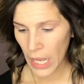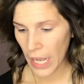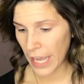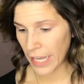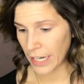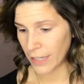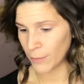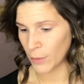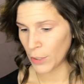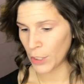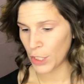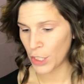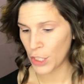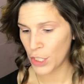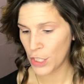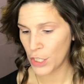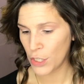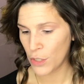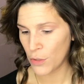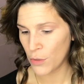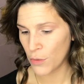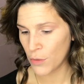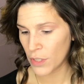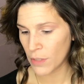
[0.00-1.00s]
And I'm going to
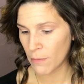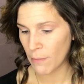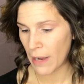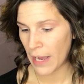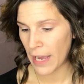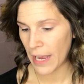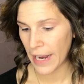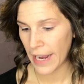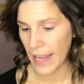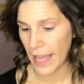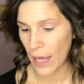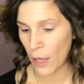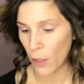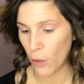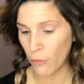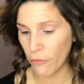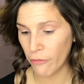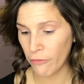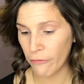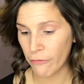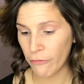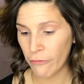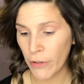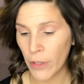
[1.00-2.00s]
use my
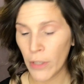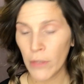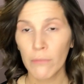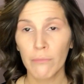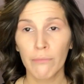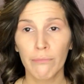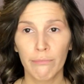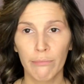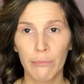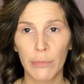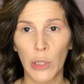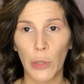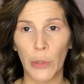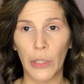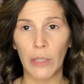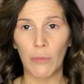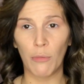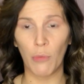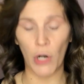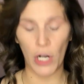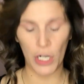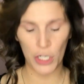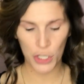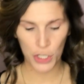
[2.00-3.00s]
e.l.f. blurring
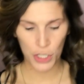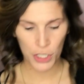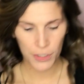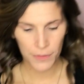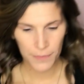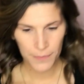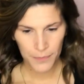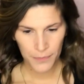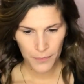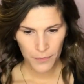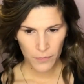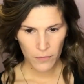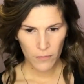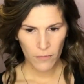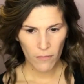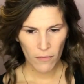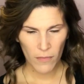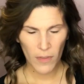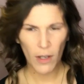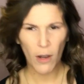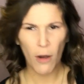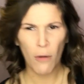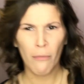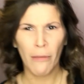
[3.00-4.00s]
brush.
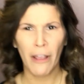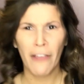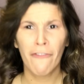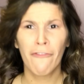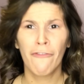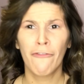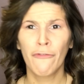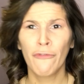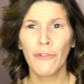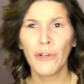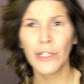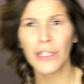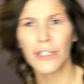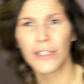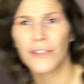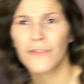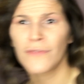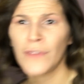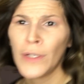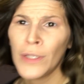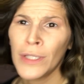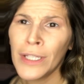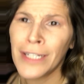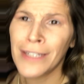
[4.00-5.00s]
Oh, my foot is
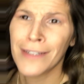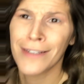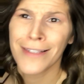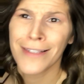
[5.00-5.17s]
falling